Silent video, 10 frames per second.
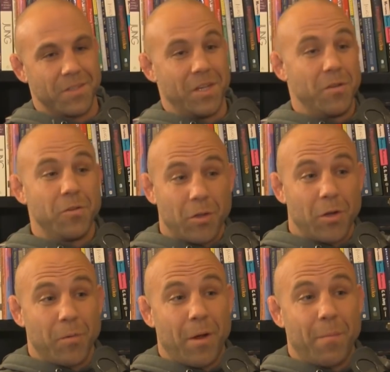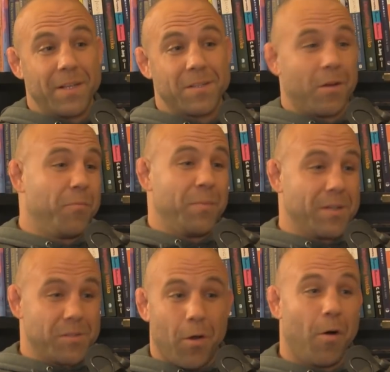continue to learn about myself
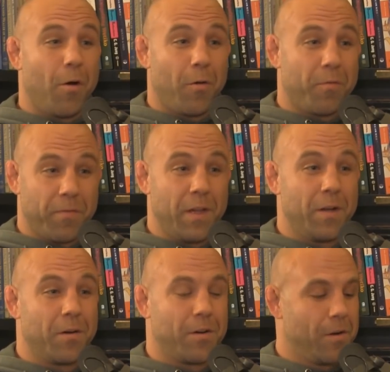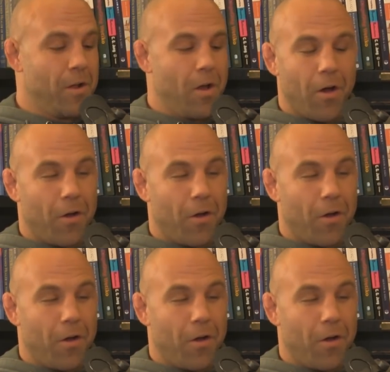because all fear,